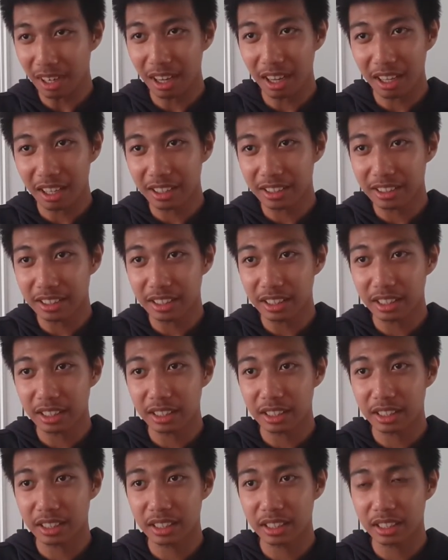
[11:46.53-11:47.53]
And
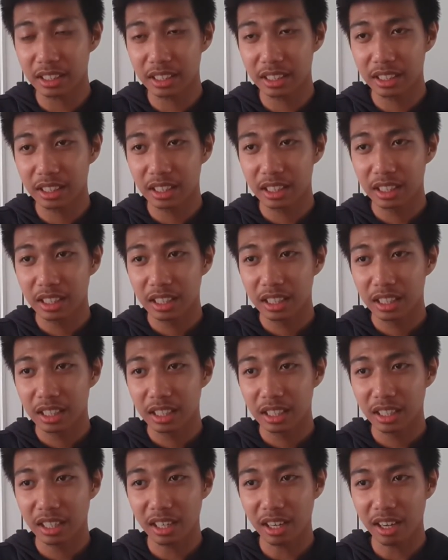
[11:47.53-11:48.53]
uh,
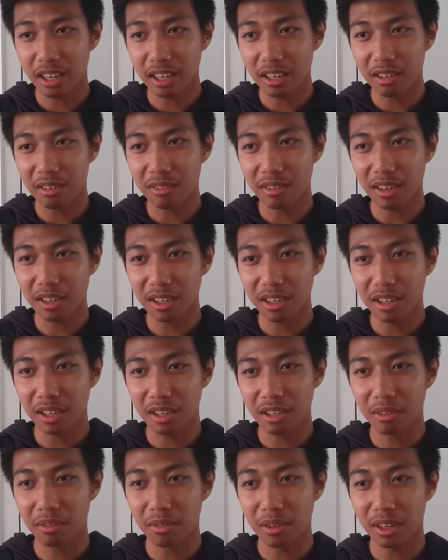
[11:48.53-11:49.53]
yeah, I didn't
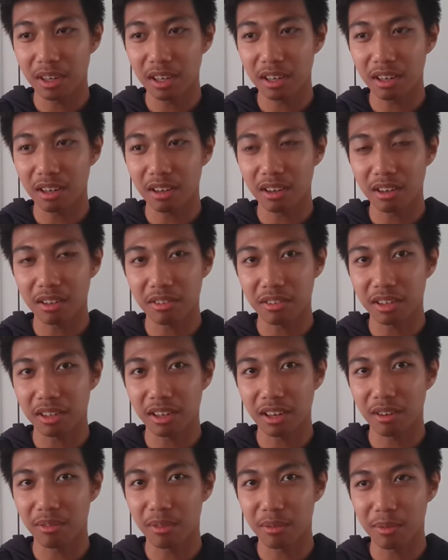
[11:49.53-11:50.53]
really find it that
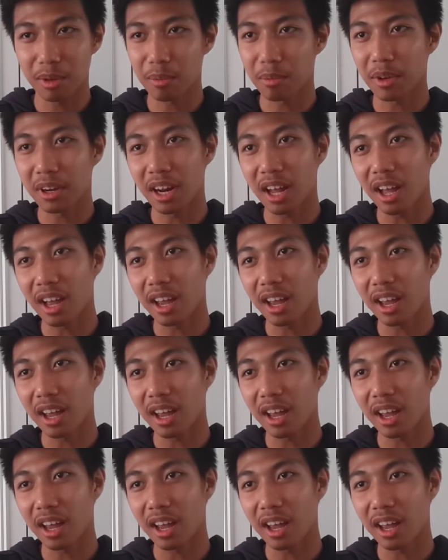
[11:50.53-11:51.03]
interesting for me, but